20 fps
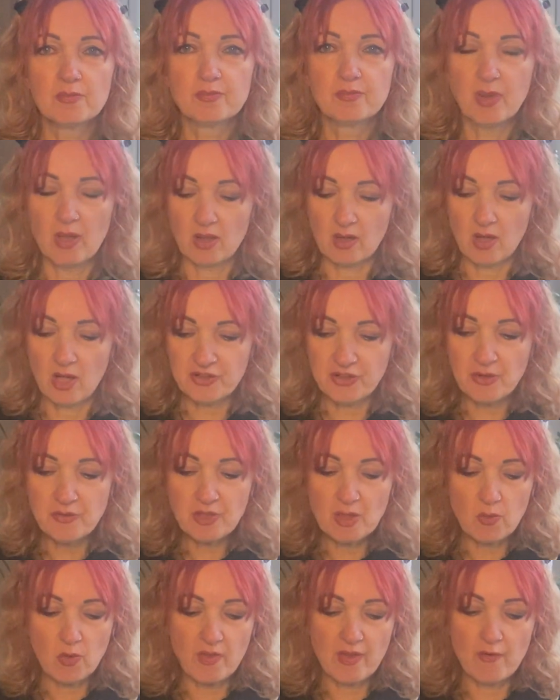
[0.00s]
but I don't know
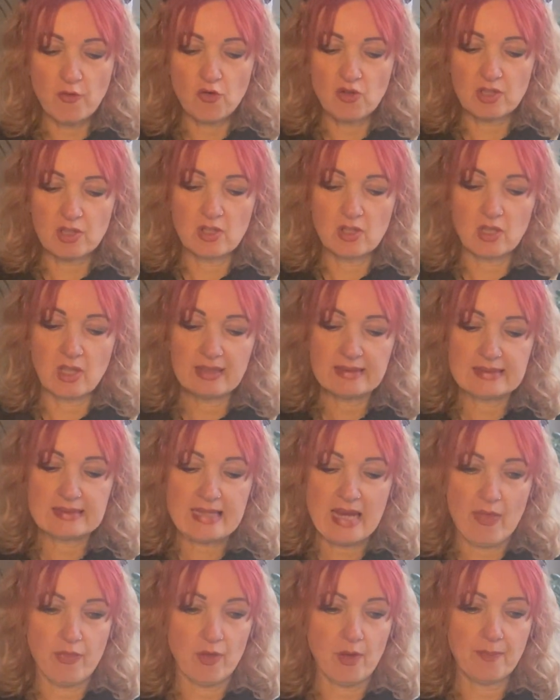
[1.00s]
what they're all going to look like
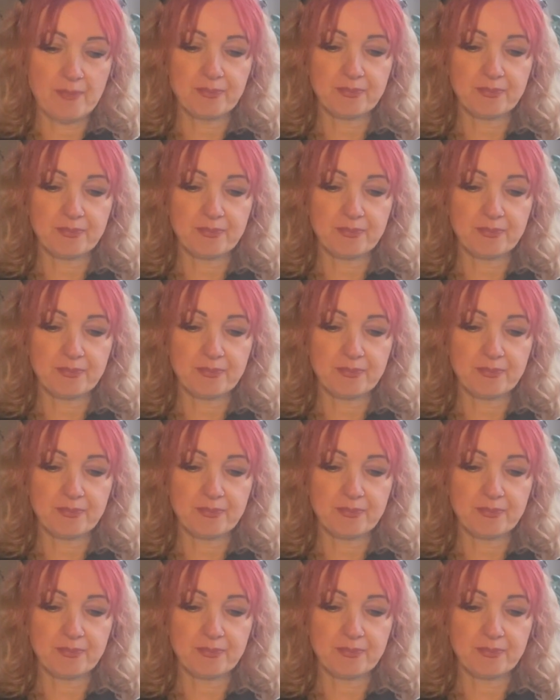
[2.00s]
together.